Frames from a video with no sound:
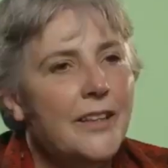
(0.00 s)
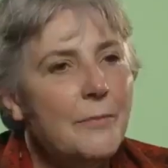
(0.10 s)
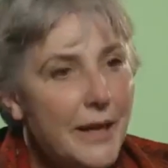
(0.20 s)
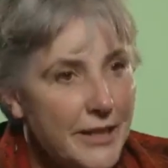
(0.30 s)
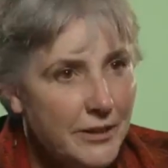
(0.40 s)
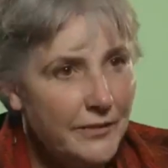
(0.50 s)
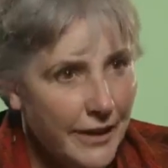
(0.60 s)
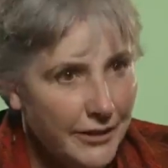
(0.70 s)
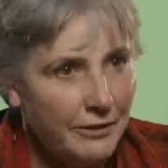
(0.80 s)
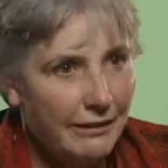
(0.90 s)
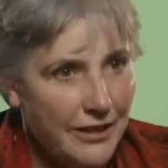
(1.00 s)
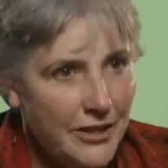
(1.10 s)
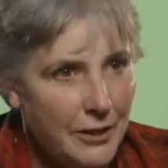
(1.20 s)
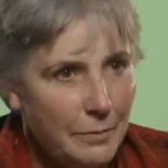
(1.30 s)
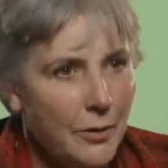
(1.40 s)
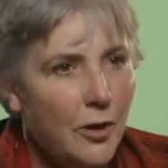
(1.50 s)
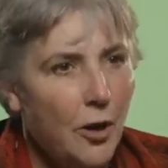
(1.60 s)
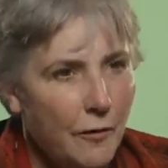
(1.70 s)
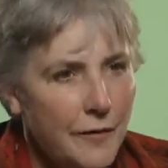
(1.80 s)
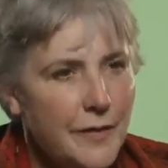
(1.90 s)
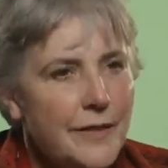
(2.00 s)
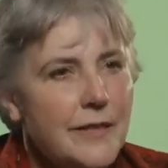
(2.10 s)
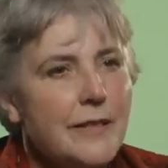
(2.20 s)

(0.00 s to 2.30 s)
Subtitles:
The Master of Art Curatorship offers